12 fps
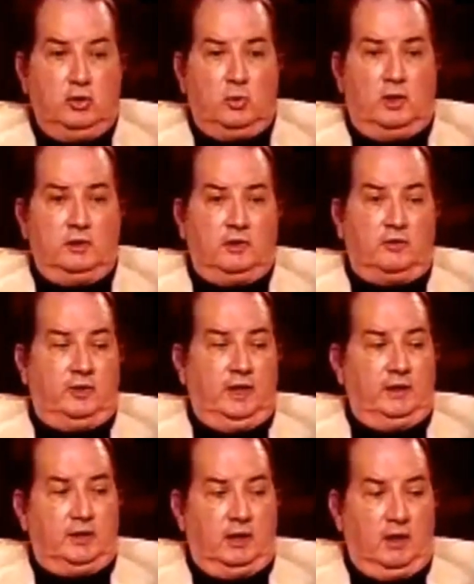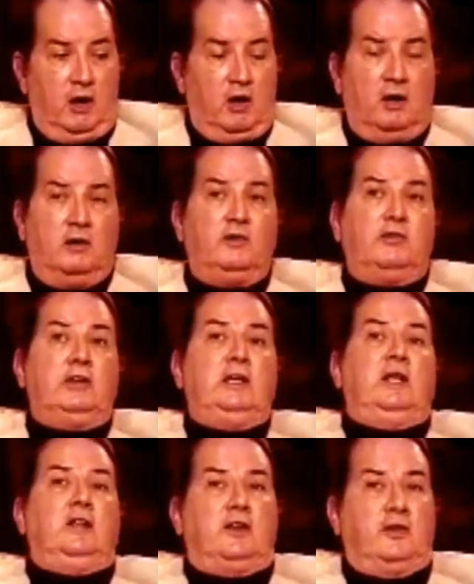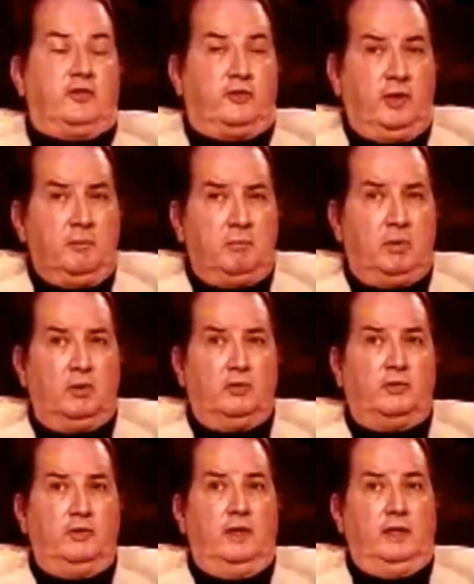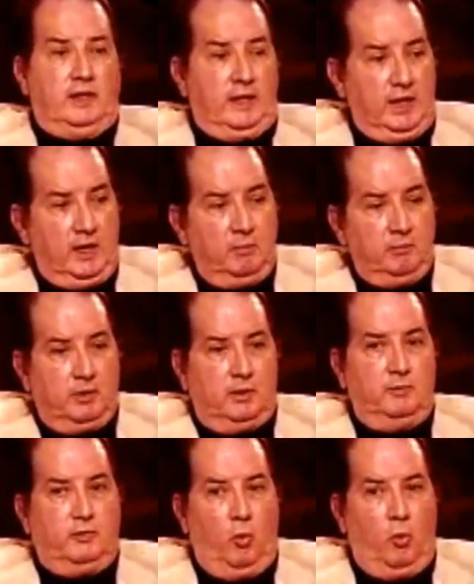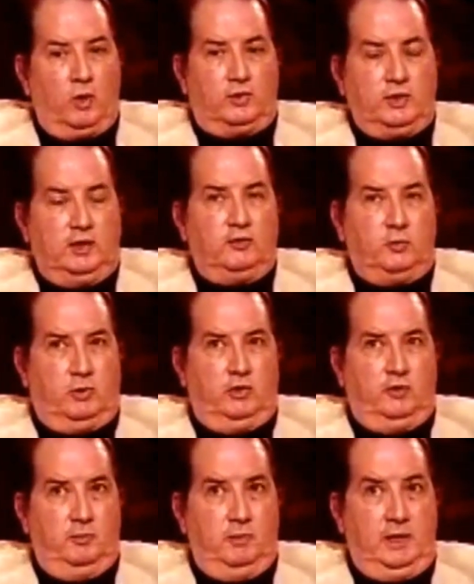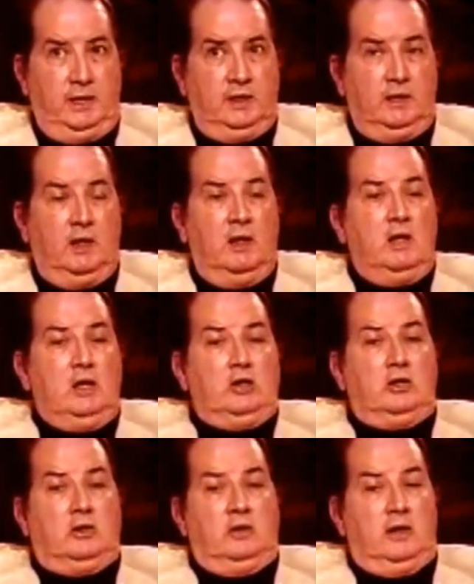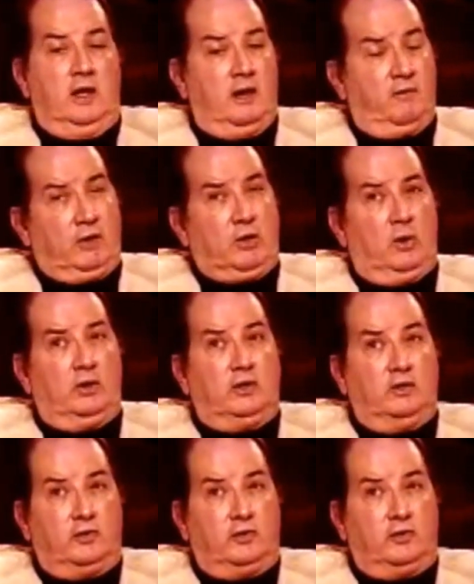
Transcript: you understand the laws, the symbols, the emblems, what these words mean, you're never going to